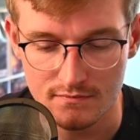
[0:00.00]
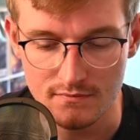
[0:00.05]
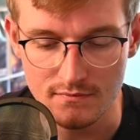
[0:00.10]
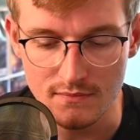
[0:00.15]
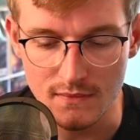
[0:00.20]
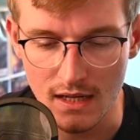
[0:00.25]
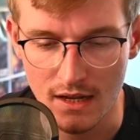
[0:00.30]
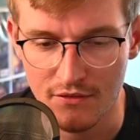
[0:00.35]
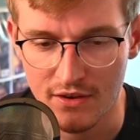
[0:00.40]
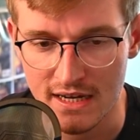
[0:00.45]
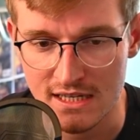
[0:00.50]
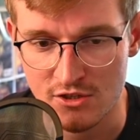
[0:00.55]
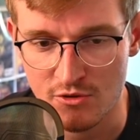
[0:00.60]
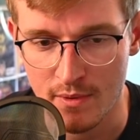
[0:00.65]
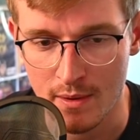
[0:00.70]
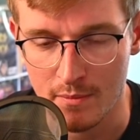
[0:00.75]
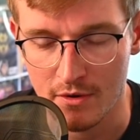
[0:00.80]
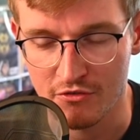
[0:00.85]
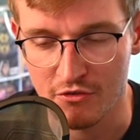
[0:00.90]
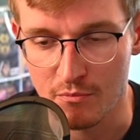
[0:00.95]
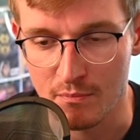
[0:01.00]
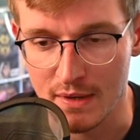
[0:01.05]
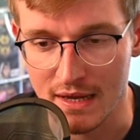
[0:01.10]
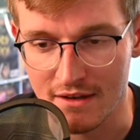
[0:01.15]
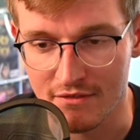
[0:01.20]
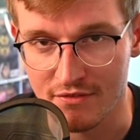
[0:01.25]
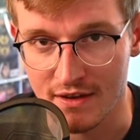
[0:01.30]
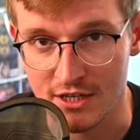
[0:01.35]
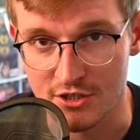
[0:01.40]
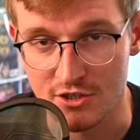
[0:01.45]
If you guys remember from
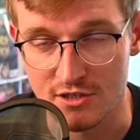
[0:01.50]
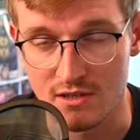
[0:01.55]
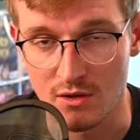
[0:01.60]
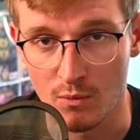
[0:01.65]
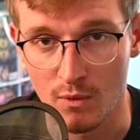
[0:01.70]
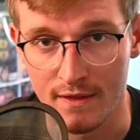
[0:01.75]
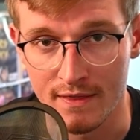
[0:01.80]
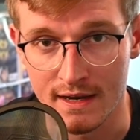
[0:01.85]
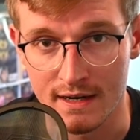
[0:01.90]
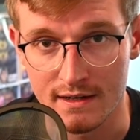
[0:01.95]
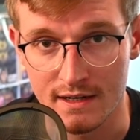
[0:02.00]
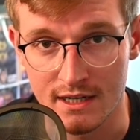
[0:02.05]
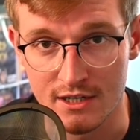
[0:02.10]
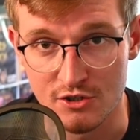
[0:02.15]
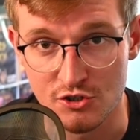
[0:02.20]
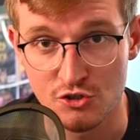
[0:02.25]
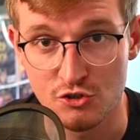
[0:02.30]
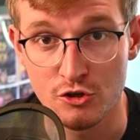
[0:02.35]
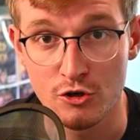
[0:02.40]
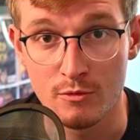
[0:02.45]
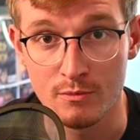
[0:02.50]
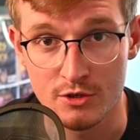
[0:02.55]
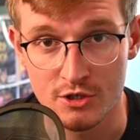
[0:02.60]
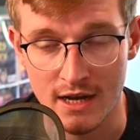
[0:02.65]
BFA, she's the one that consumed